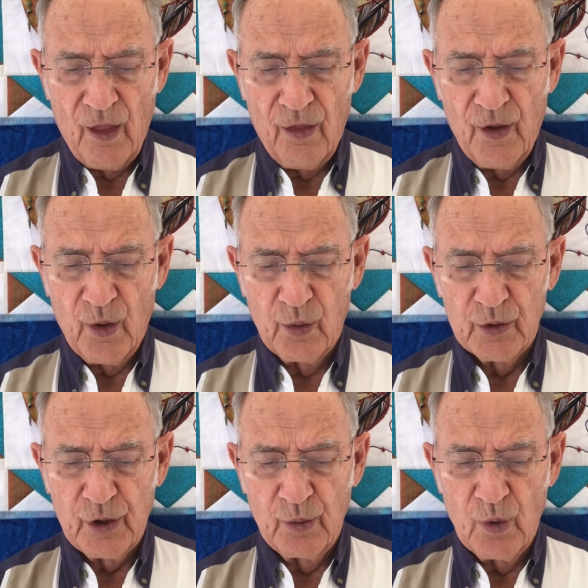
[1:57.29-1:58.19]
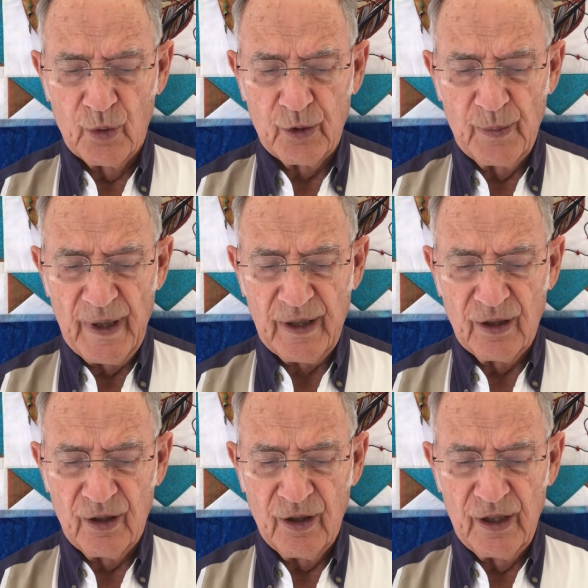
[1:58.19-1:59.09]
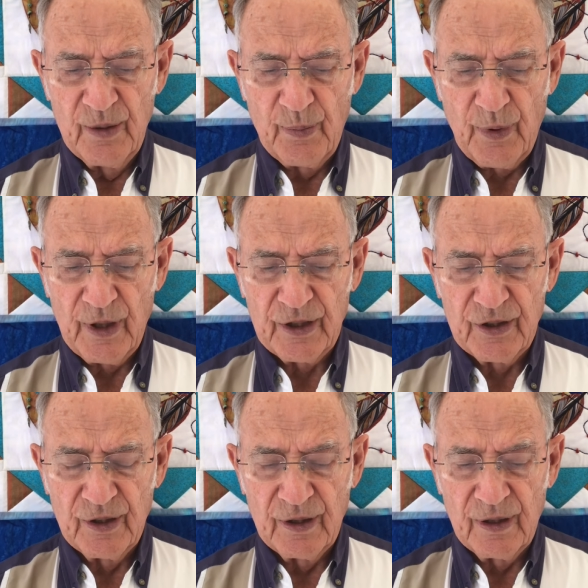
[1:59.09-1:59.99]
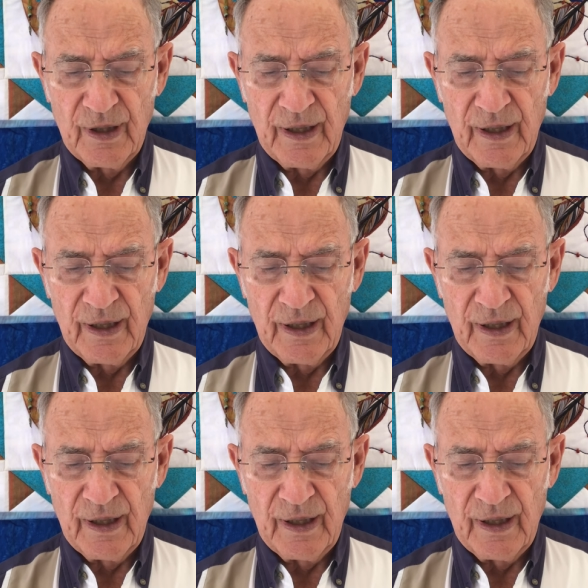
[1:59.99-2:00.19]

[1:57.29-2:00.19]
Those who want to make a good impression